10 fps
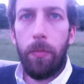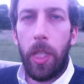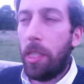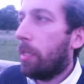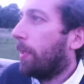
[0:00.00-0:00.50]

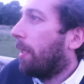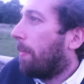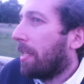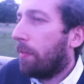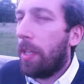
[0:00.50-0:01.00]
This has been the
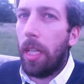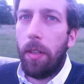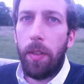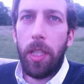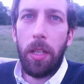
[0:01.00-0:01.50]
best thing I've
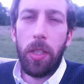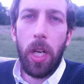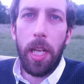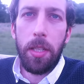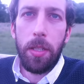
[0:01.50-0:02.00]
ever done,
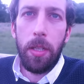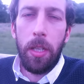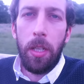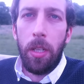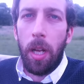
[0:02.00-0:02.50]
guys.
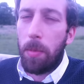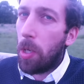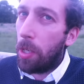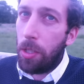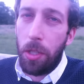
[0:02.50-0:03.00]
I'm
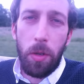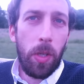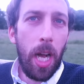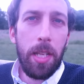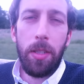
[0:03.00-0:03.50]
talking to you
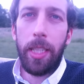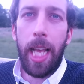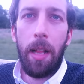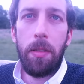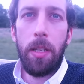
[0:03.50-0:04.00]
guys on the
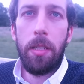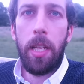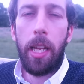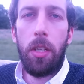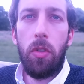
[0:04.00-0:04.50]
council
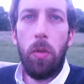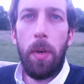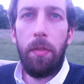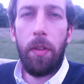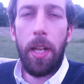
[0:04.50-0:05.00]
estate because you're all
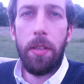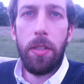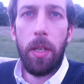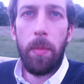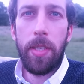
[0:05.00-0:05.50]
my
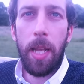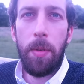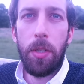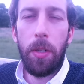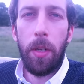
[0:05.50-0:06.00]
friends. I'm the same
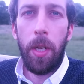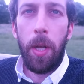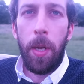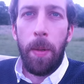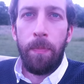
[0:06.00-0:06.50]
as you.
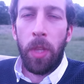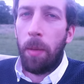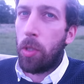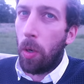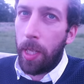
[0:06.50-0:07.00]

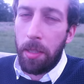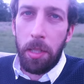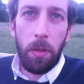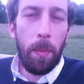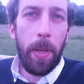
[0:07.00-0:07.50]
I'm talking
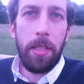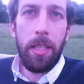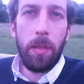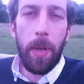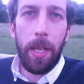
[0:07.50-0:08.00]
to the
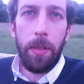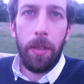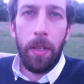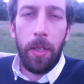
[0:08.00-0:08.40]
businessmen.